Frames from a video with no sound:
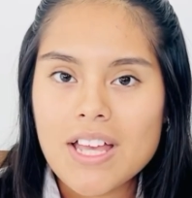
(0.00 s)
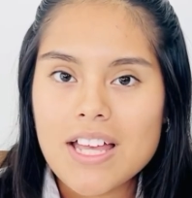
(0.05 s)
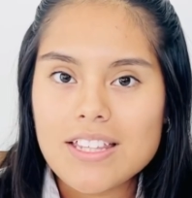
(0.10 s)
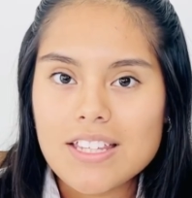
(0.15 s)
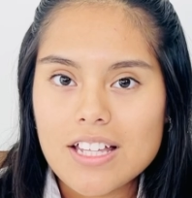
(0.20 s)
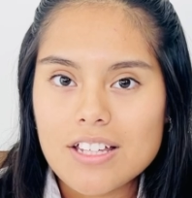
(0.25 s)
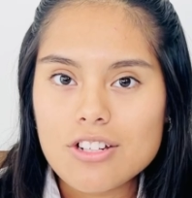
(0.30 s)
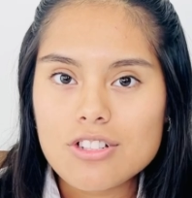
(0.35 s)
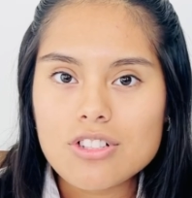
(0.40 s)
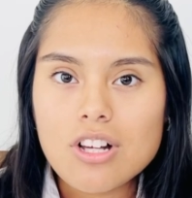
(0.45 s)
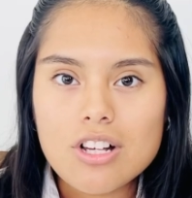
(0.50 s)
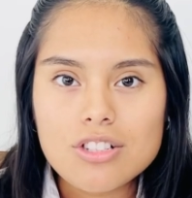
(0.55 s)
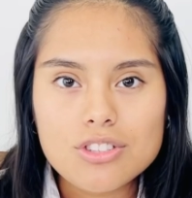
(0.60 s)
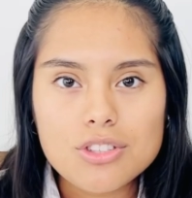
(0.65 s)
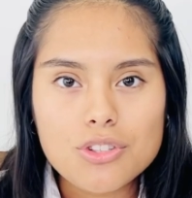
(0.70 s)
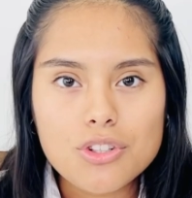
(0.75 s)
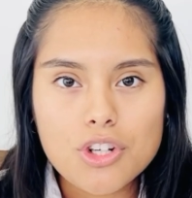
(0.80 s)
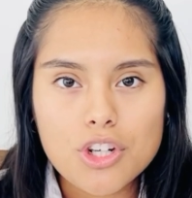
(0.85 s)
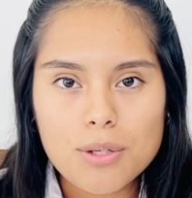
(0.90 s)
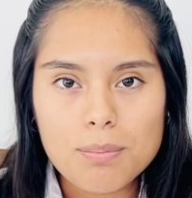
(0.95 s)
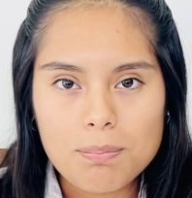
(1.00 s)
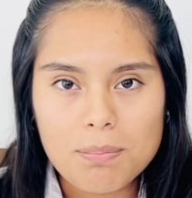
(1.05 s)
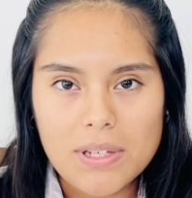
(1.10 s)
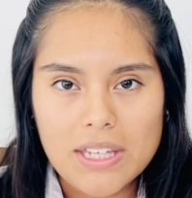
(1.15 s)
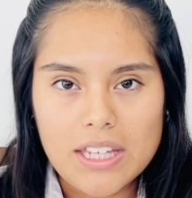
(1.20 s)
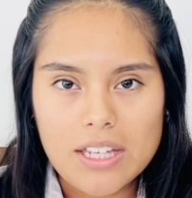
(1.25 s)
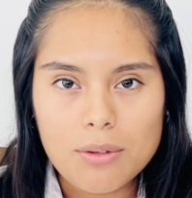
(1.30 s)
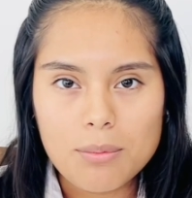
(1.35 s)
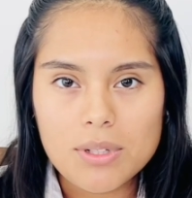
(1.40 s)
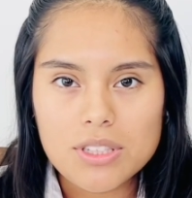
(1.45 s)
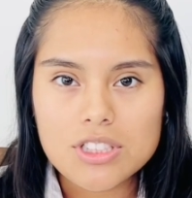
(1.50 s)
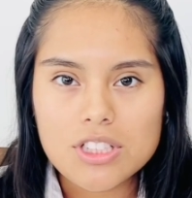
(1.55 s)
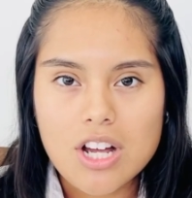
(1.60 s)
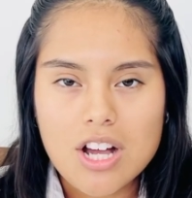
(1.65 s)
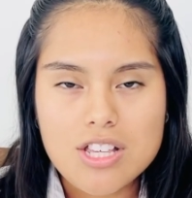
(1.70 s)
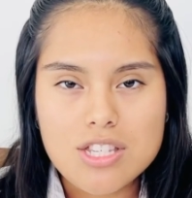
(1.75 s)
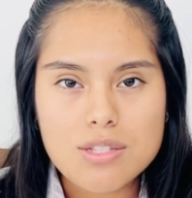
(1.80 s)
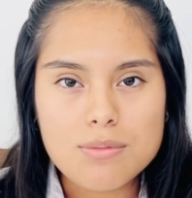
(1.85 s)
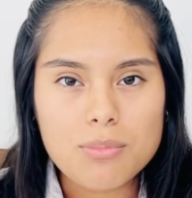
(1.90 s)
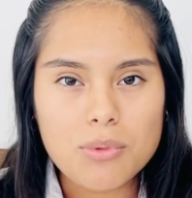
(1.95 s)
Then there's also group B, which
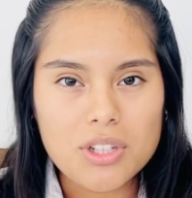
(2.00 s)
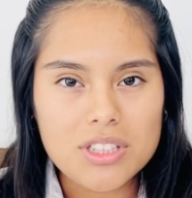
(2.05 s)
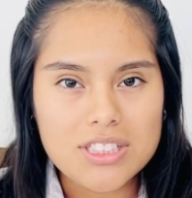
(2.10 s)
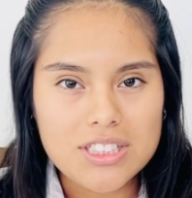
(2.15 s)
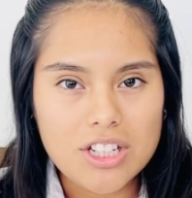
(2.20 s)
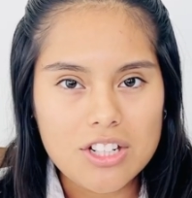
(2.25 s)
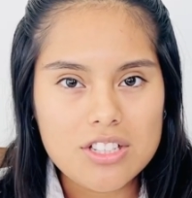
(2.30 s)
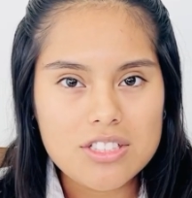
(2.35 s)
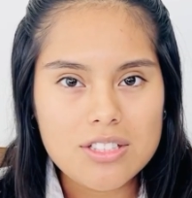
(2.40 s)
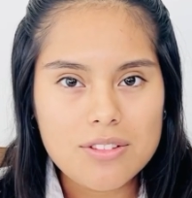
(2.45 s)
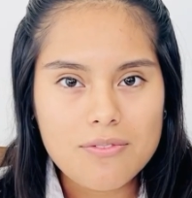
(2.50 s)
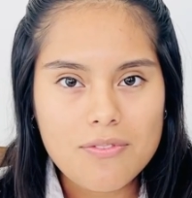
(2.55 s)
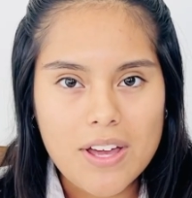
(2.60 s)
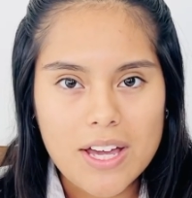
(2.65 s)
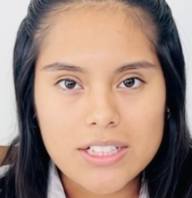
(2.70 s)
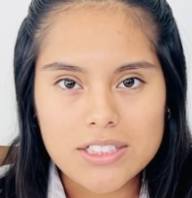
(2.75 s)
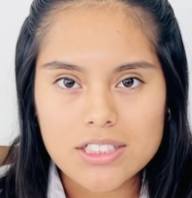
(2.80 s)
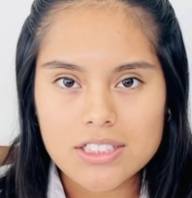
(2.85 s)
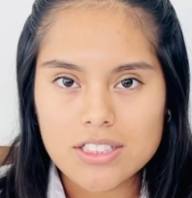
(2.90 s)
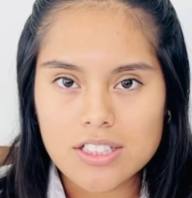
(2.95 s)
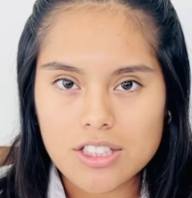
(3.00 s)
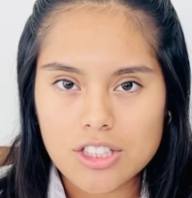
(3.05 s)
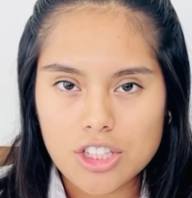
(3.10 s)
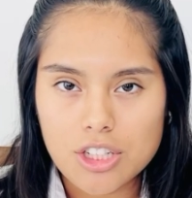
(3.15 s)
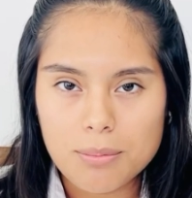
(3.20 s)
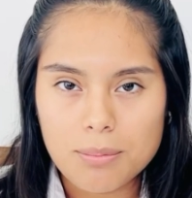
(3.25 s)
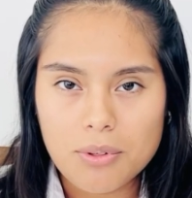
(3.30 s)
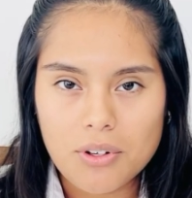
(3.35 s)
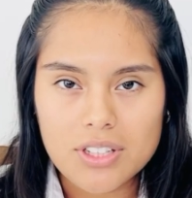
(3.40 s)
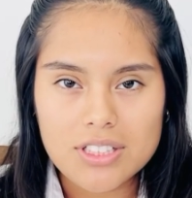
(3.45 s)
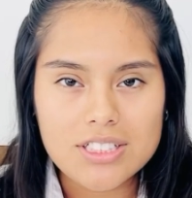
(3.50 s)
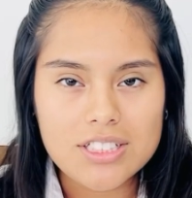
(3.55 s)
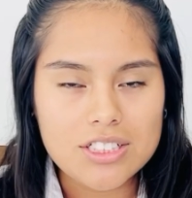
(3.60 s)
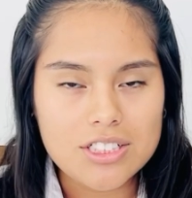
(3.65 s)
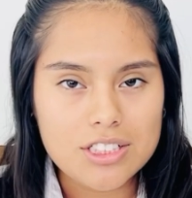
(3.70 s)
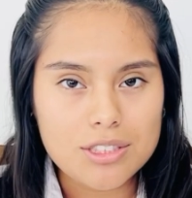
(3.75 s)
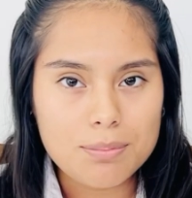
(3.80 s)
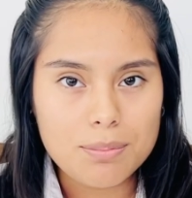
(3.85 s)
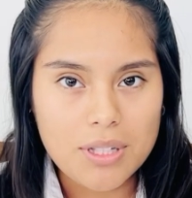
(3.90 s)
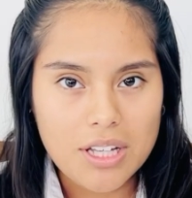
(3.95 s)
causes more serious infections in newborns such
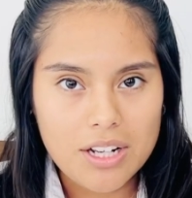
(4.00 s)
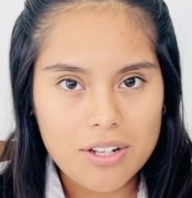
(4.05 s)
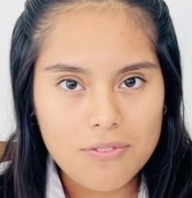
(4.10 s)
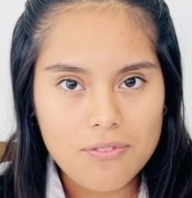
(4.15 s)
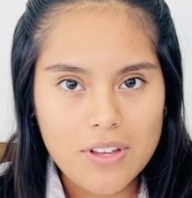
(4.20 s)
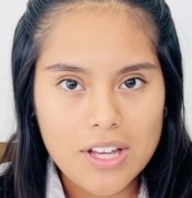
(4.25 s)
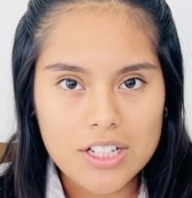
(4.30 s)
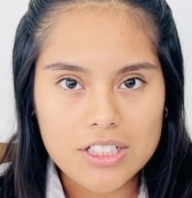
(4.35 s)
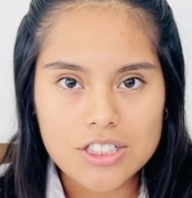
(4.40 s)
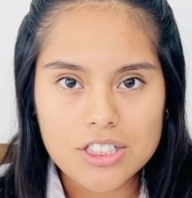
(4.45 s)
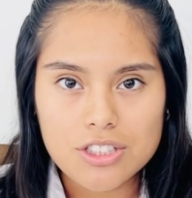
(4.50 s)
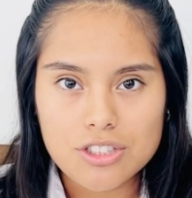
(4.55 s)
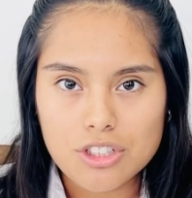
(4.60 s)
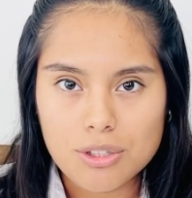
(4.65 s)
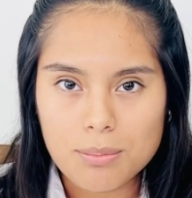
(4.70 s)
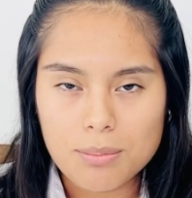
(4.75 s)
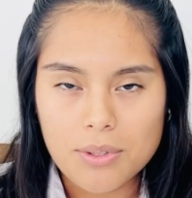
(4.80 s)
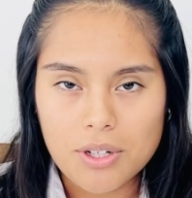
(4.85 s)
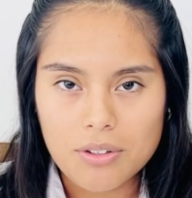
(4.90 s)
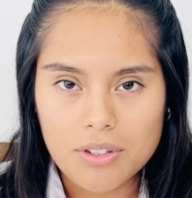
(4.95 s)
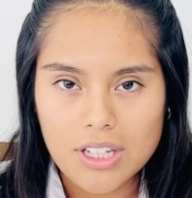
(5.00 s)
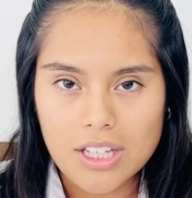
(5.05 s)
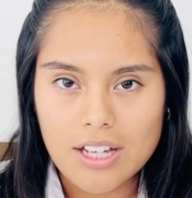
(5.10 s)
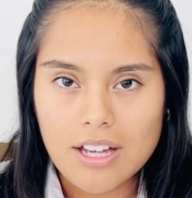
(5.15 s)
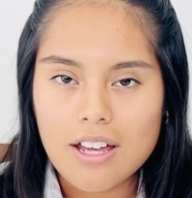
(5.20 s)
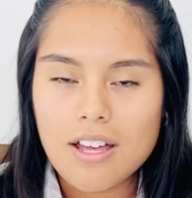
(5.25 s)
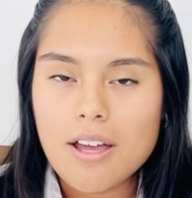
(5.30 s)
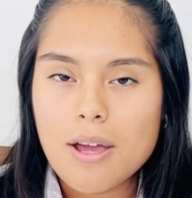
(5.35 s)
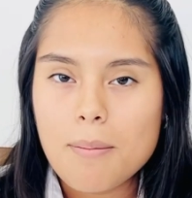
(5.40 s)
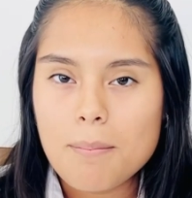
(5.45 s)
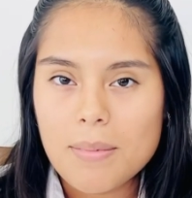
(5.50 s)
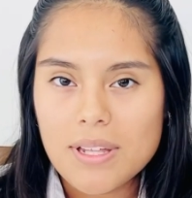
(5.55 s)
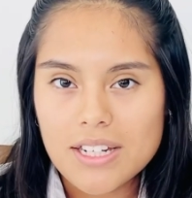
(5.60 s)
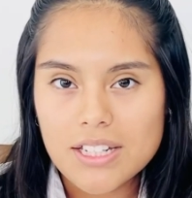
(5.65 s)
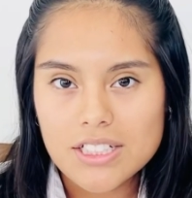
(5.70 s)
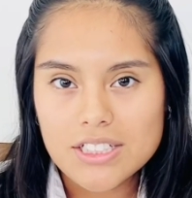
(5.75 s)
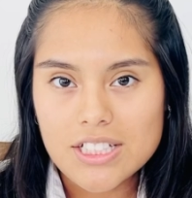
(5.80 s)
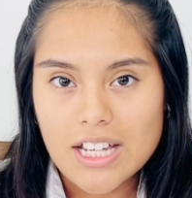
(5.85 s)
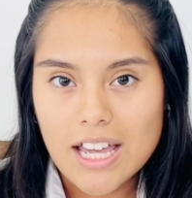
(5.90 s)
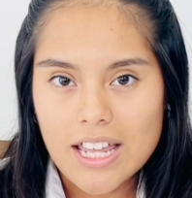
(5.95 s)
as blood infections, pneumonia,
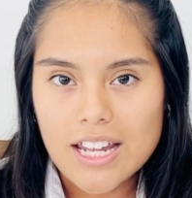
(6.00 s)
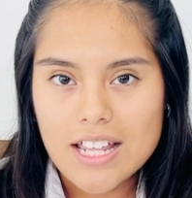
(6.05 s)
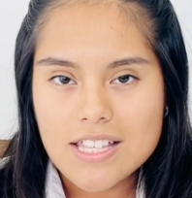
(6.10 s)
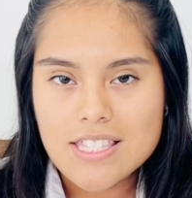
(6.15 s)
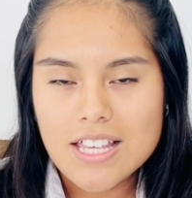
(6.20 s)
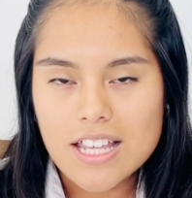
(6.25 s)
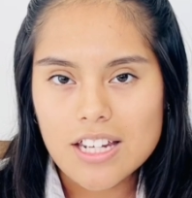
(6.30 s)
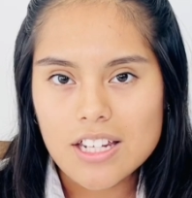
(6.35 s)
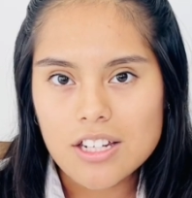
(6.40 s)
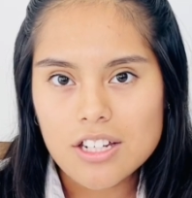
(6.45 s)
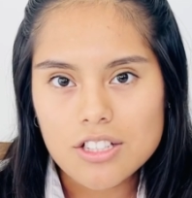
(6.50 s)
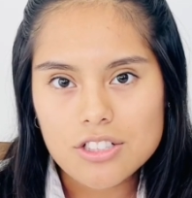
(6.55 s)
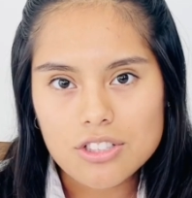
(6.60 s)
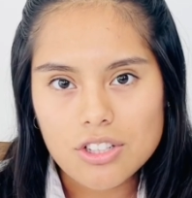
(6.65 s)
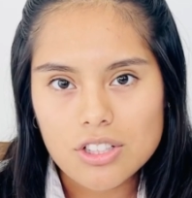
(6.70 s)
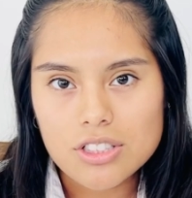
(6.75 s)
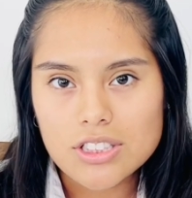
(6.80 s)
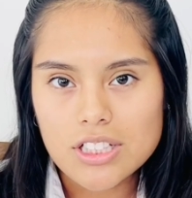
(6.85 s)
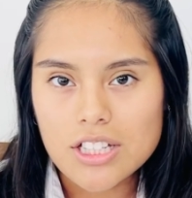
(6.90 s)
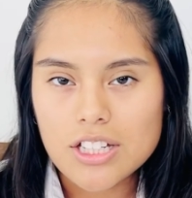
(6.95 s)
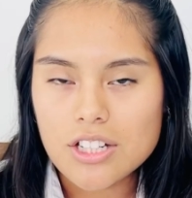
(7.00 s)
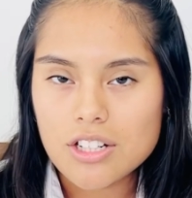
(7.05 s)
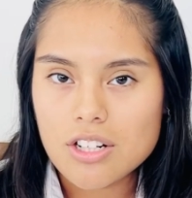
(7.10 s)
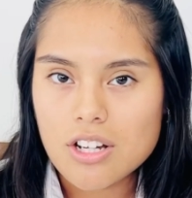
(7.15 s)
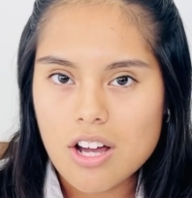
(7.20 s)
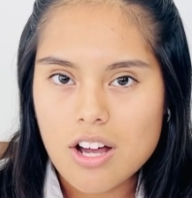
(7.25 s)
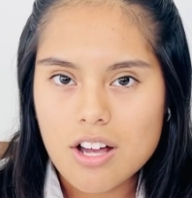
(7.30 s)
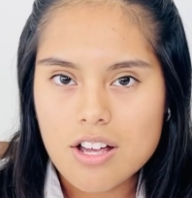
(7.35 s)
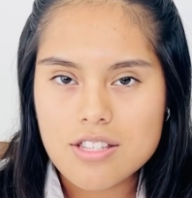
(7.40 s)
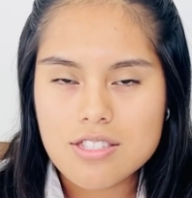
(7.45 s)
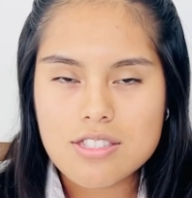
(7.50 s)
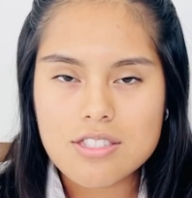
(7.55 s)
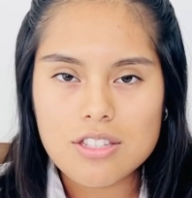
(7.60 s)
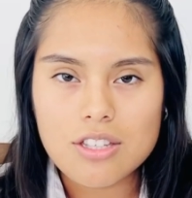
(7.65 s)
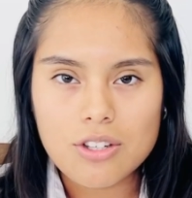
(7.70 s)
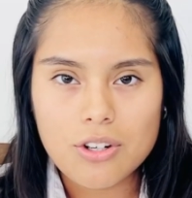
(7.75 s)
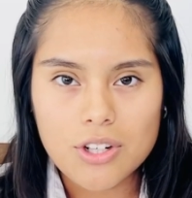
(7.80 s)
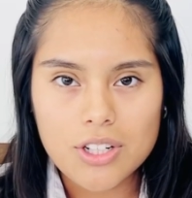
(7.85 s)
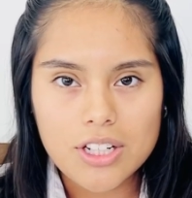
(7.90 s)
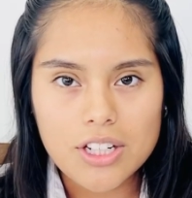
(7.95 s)
meningitis, and in adults it could cause
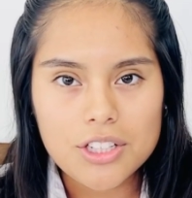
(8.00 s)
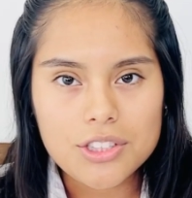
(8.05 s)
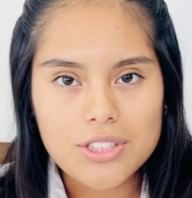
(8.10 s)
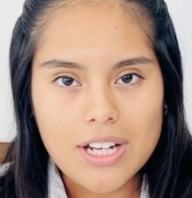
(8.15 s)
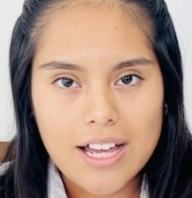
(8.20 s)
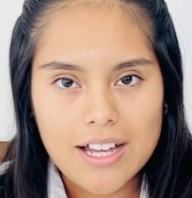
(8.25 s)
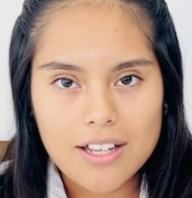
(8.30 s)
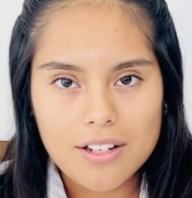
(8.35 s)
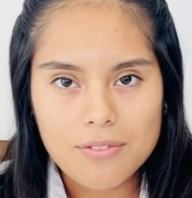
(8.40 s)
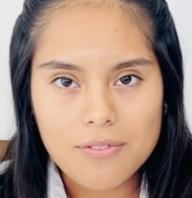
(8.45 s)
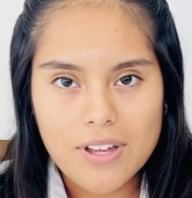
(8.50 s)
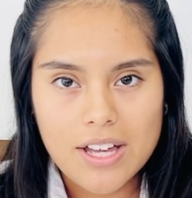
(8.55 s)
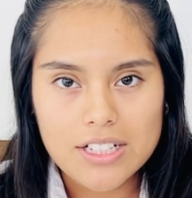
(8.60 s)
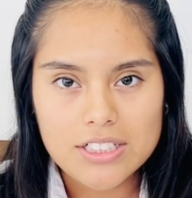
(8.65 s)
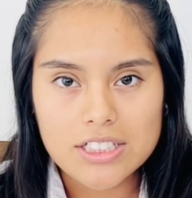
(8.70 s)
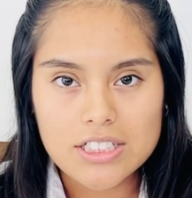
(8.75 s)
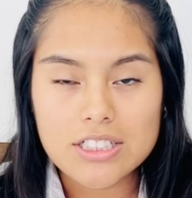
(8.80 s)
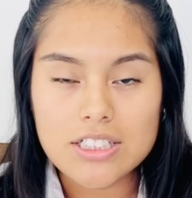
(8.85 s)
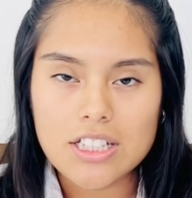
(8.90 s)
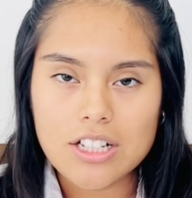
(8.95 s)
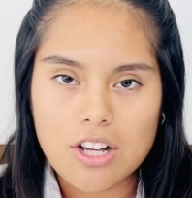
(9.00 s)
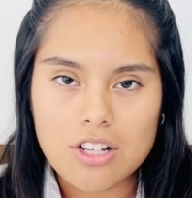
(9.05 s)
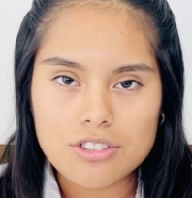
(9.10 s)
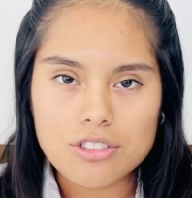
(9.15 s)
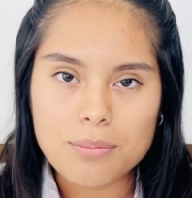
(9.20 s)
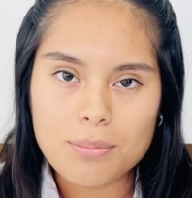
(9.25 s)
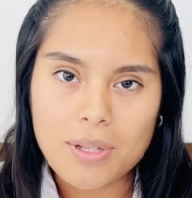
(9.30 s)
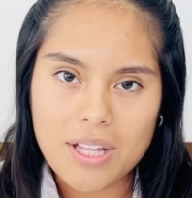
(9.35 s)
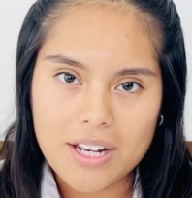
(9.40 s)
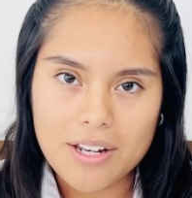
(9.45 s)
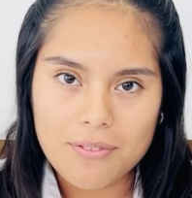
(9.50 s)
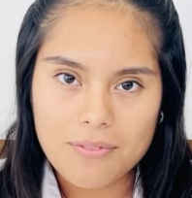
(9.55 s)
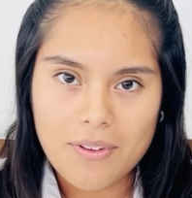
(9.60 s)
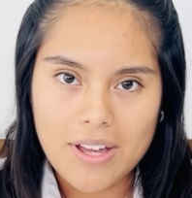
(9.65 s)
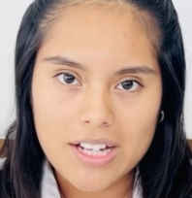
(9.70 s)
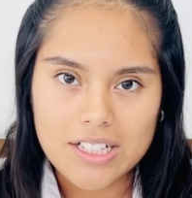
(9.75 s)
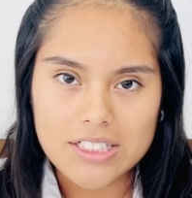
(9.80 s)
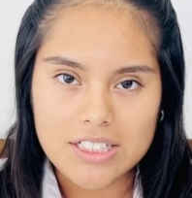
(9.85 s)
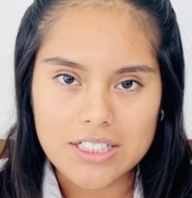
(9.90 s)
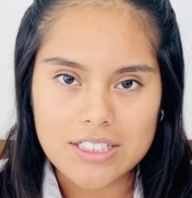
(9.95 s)
urinary tract infections and also blood
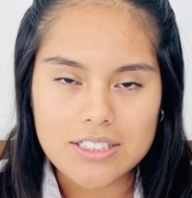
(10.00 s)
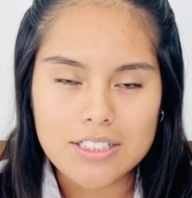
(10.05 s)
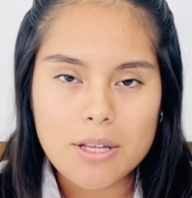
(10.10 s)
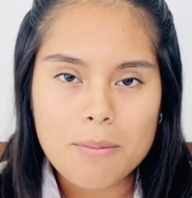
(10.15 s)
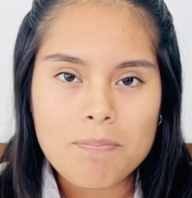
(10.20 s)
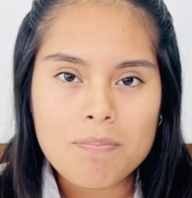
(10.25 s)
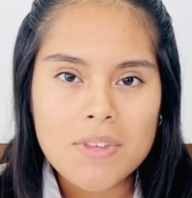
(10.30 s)
infections.